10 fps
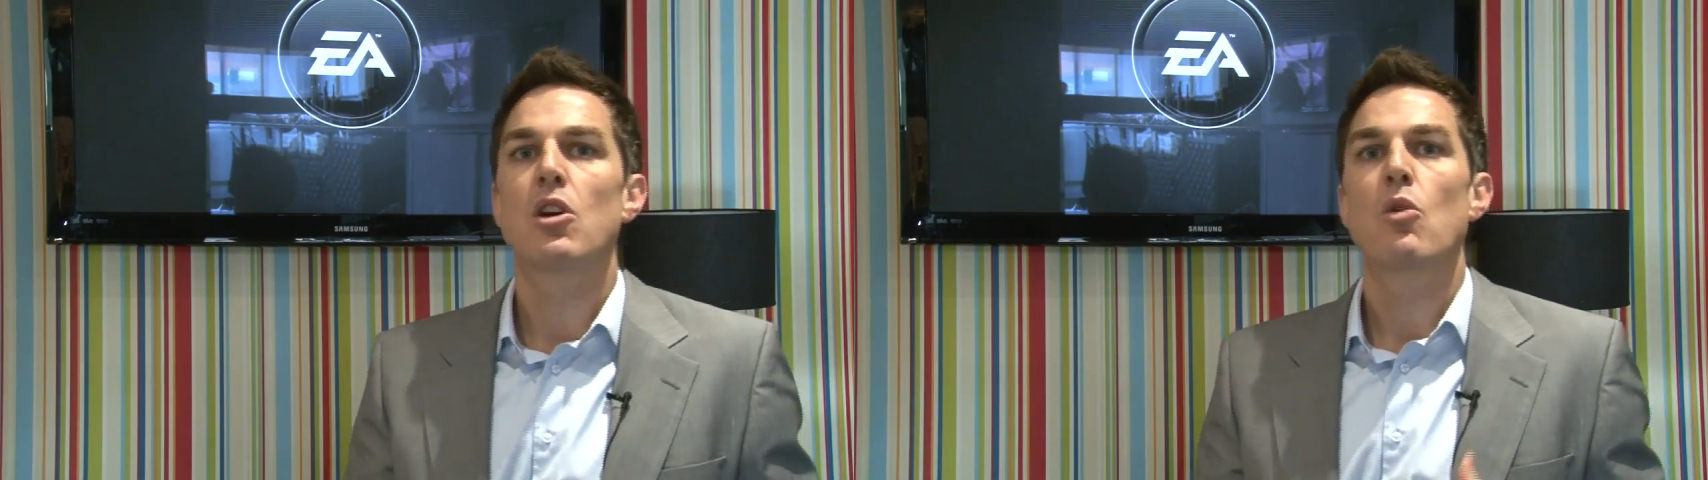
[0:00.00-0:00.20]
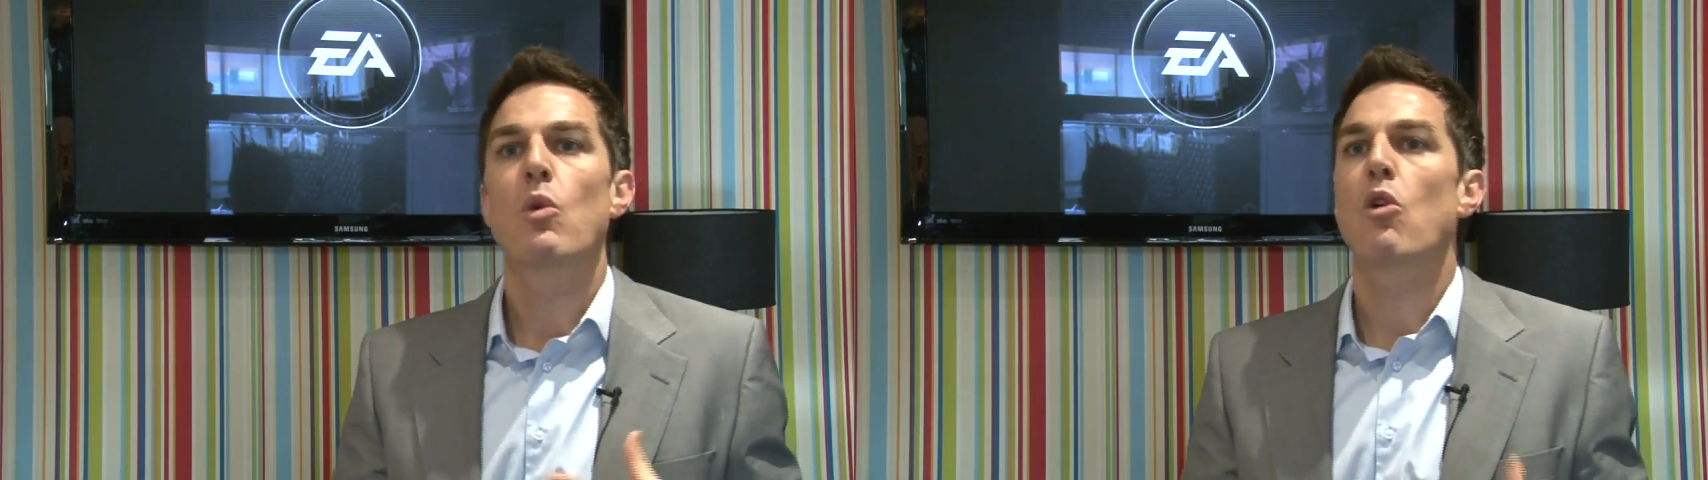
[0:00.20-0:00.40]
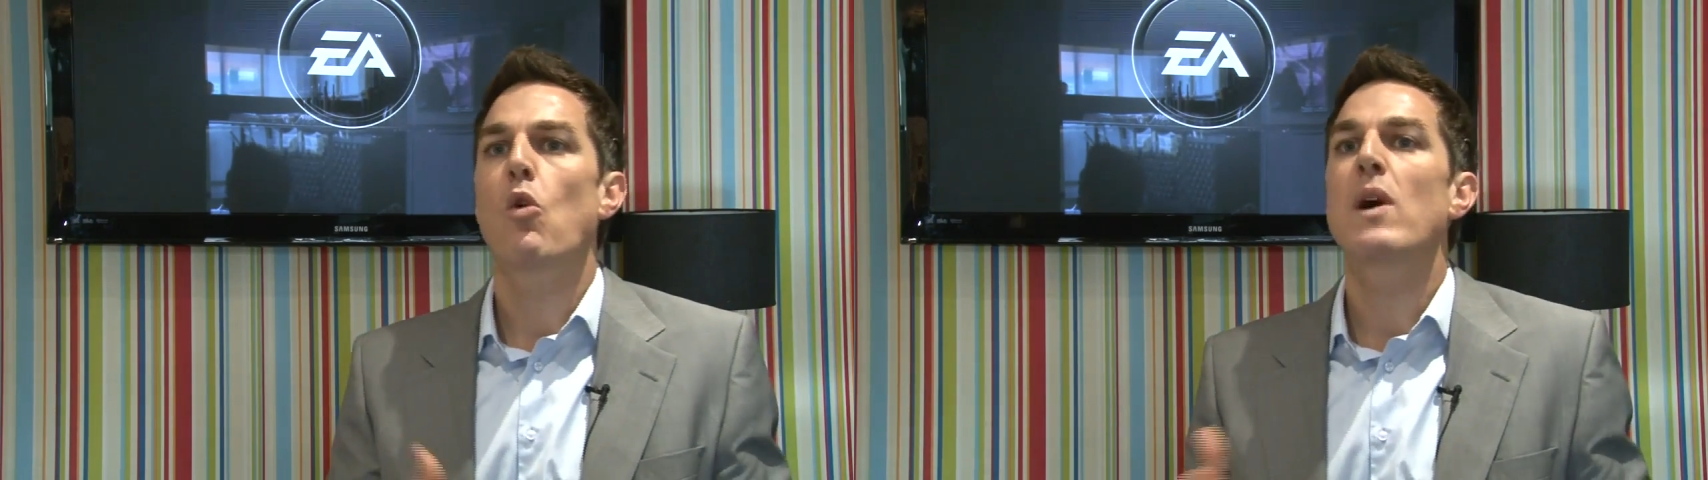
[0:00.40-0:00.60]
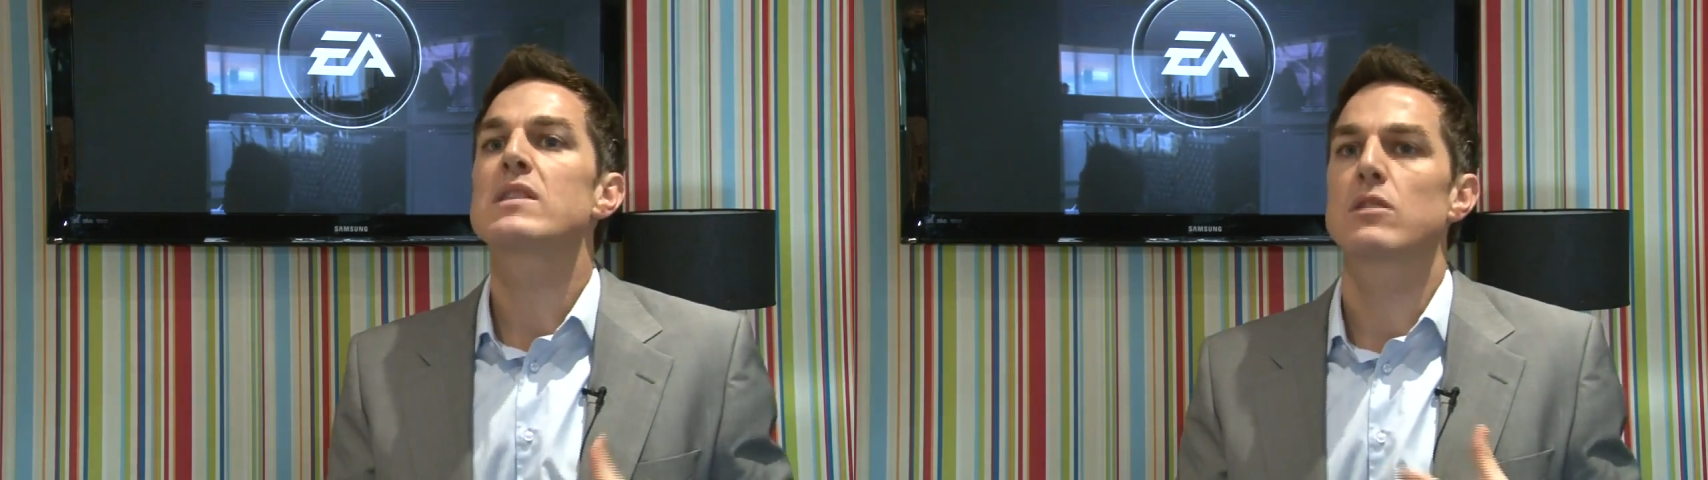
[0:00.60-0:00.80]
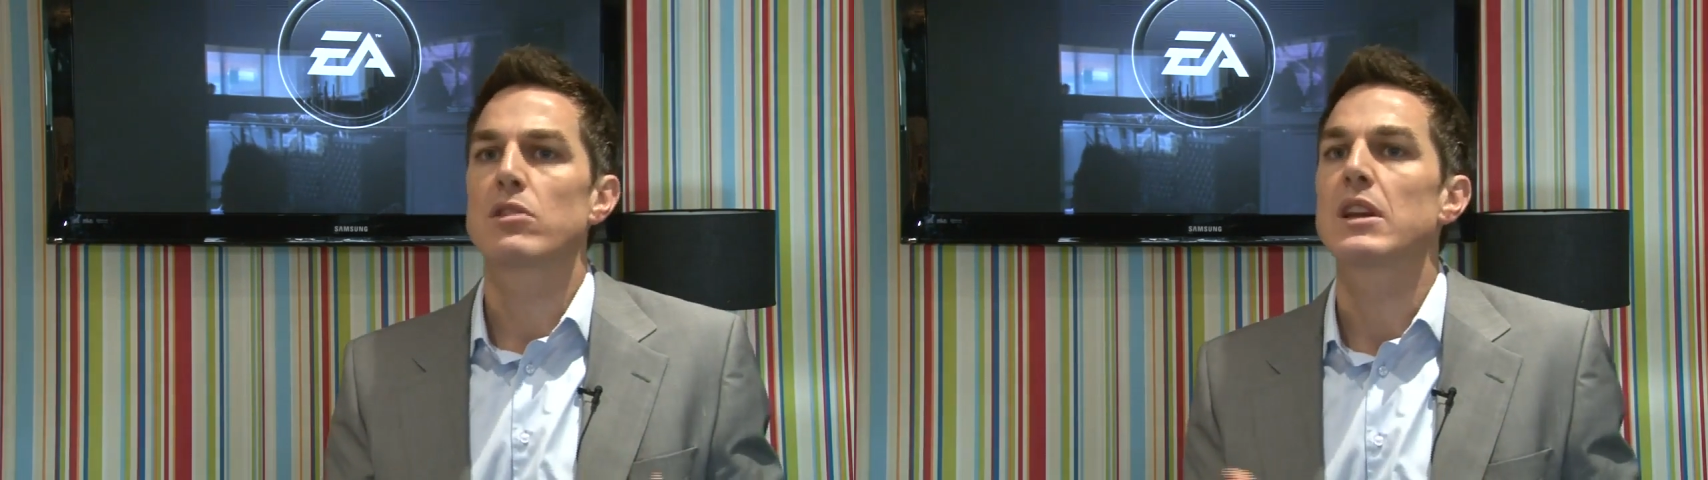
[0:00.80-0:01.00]
We're always
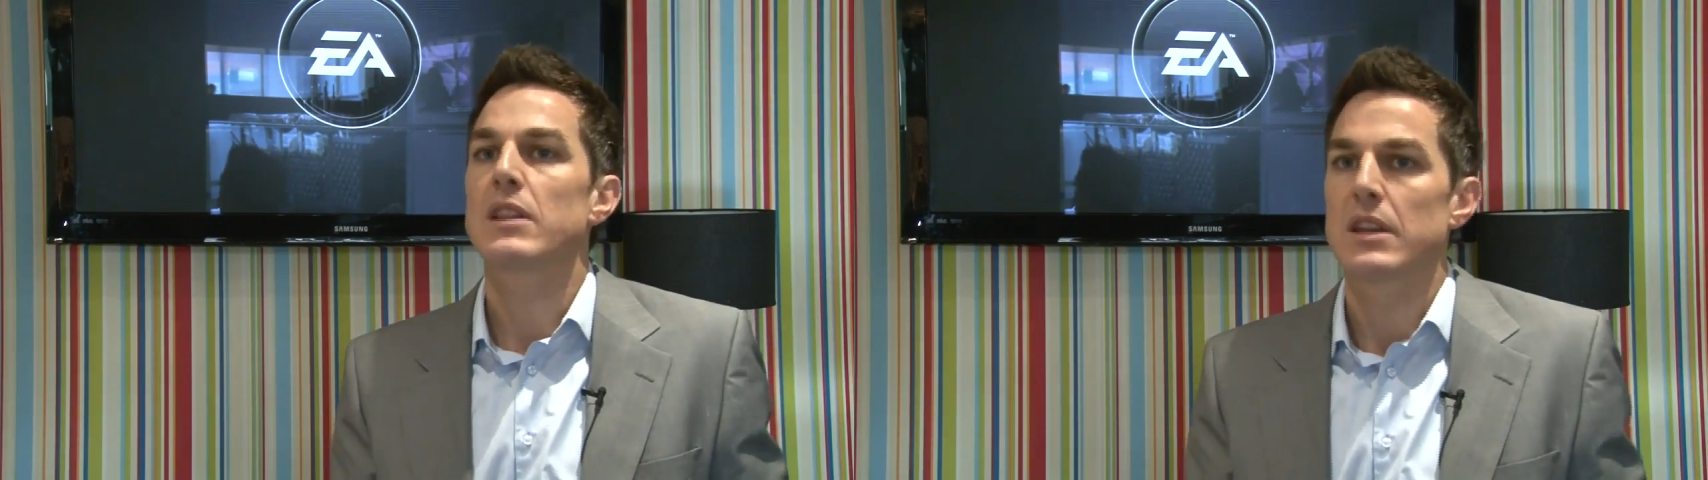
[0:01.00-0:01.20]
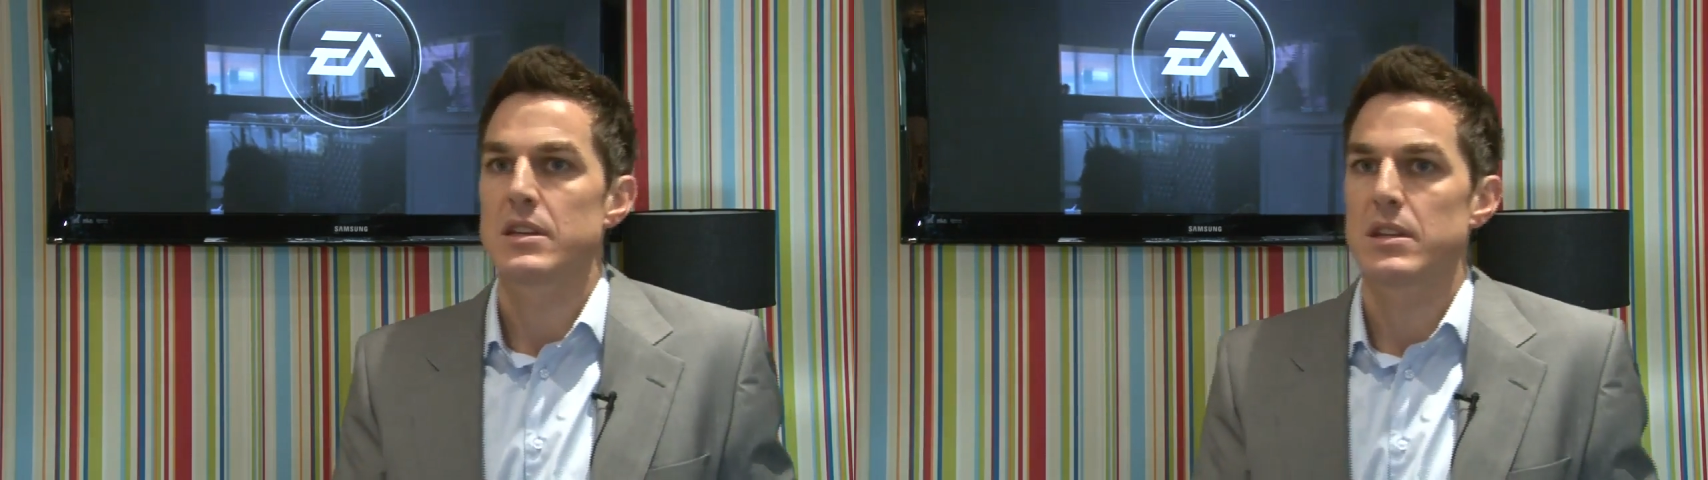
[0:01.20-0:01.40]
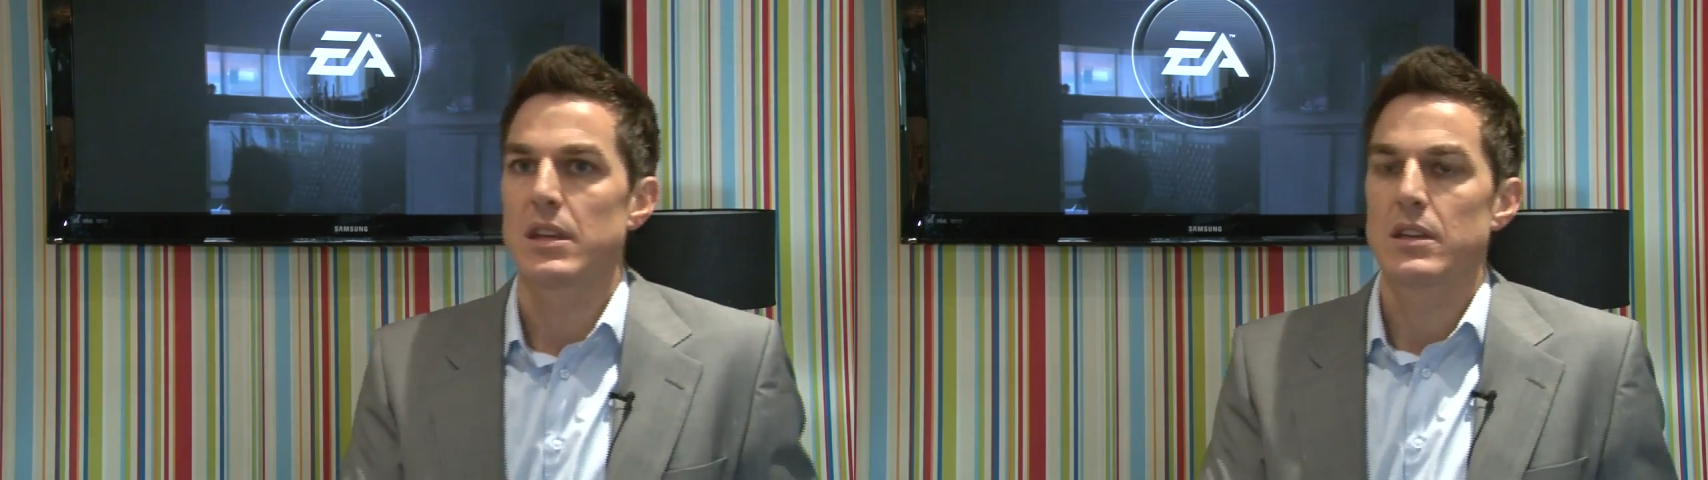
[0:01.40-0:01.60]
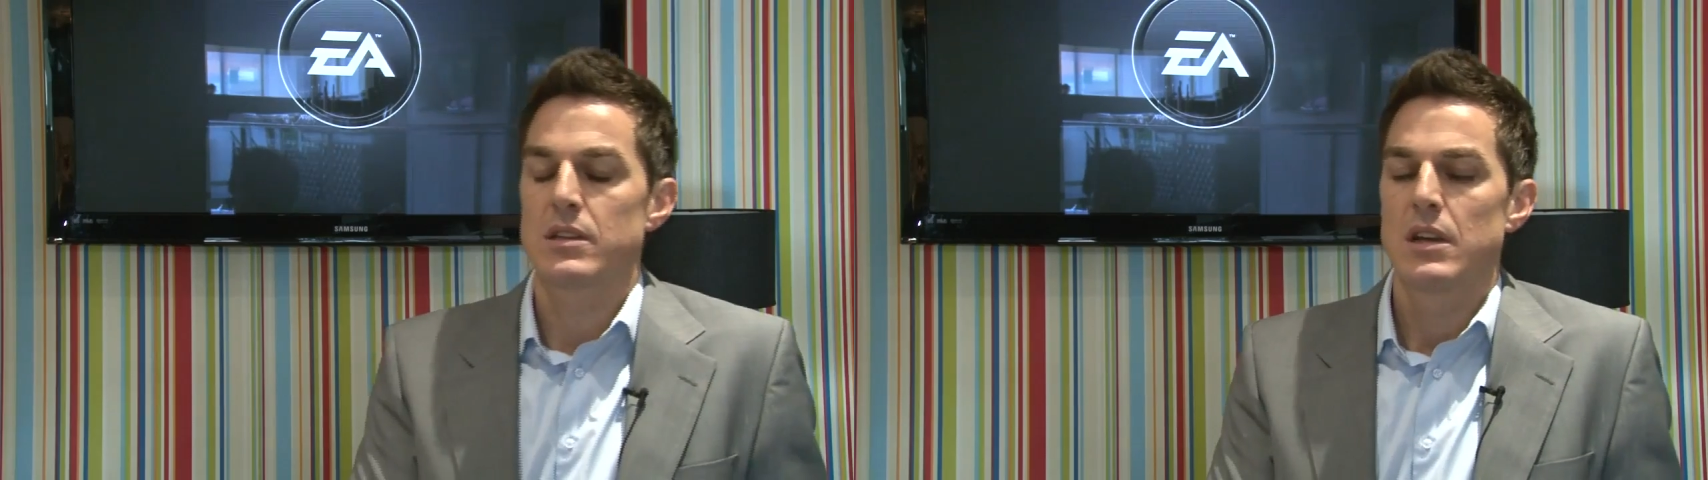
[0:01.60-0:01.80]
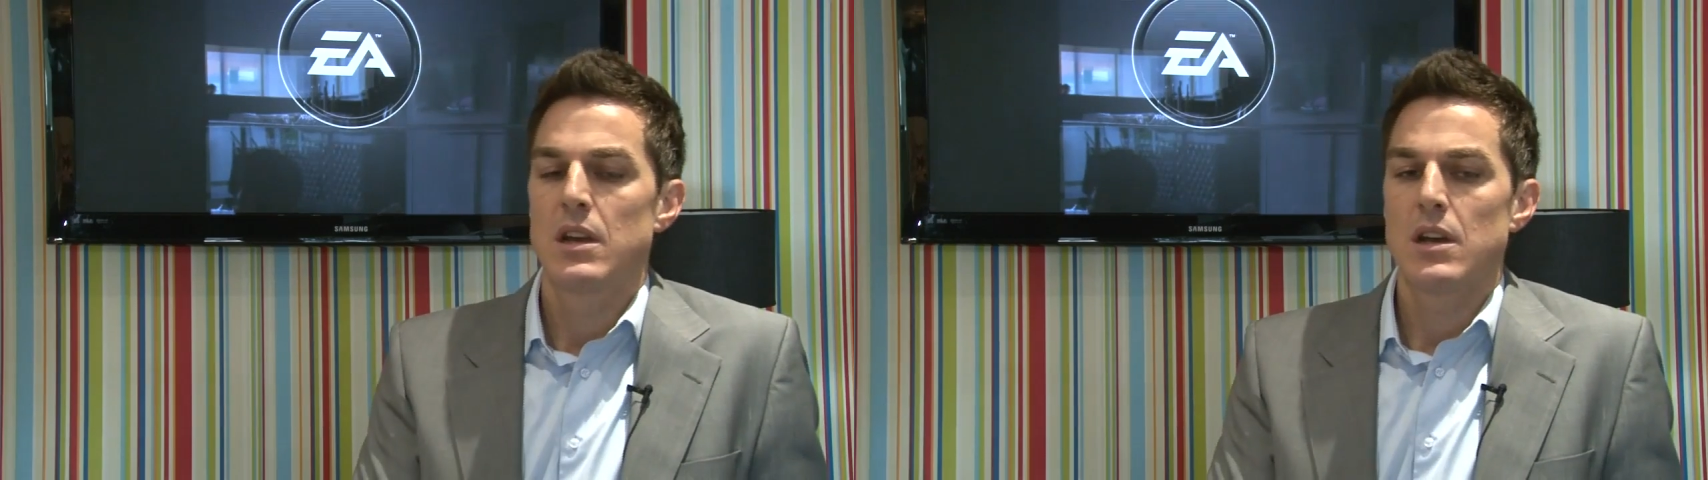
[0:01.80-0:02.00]
looking at these things.